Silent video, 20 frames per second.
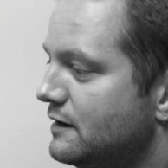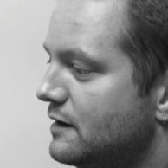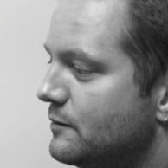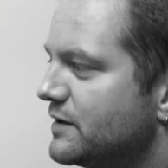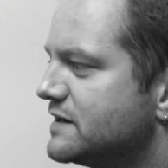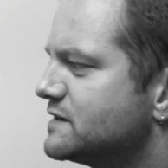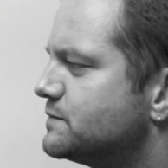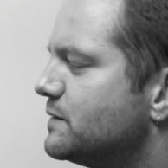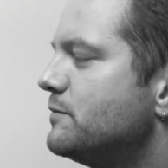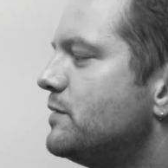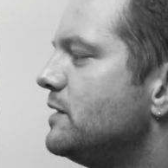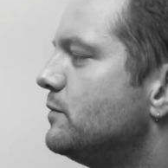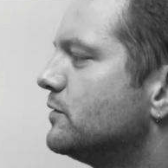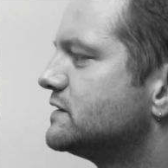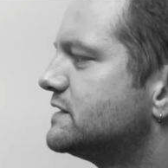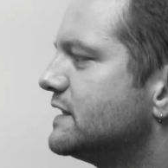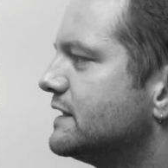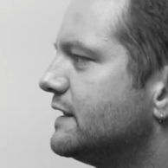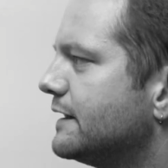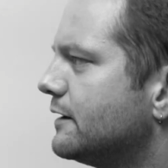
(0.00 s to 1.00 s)
Because then people
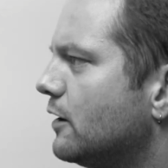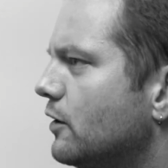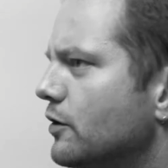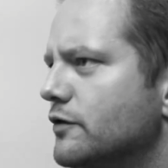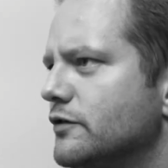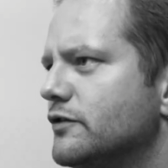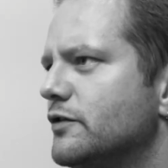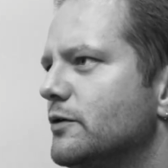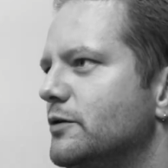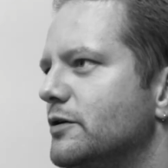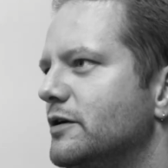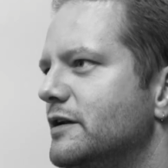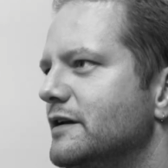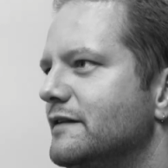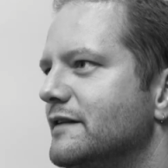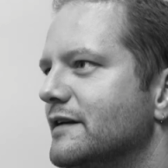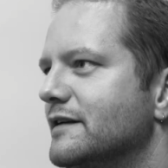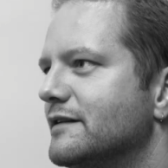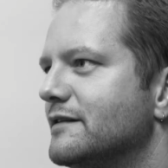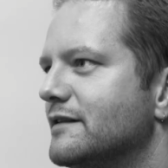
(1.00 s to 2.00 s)
said, like, oh, you're so good
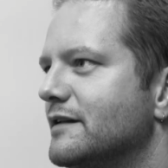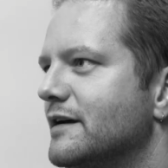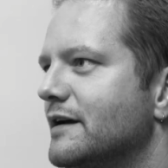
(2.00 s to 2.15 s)
at this.